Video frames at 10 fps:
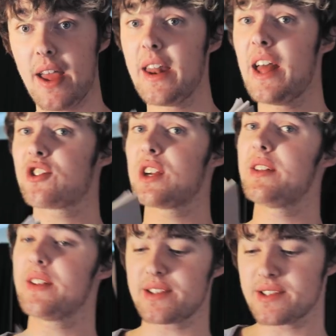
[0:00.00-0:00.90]
And
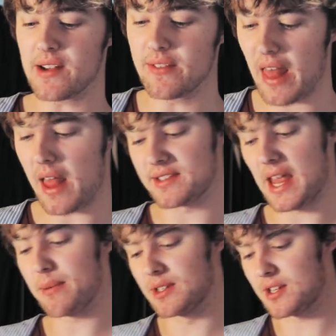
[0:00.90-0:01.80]
actually, this is something that has
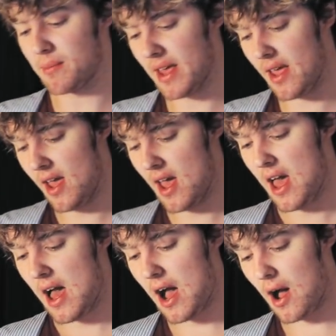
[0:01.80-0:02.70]
happened to me.
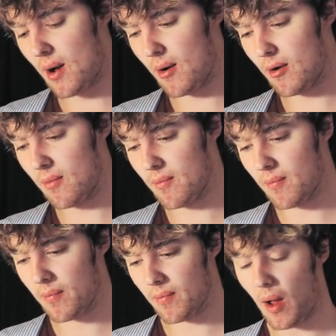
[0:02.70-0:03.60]

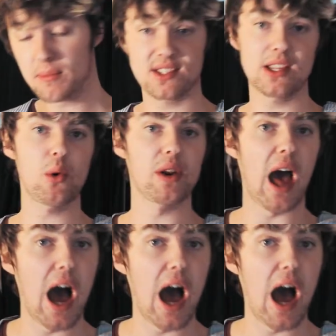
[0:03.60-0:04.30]
I'm still an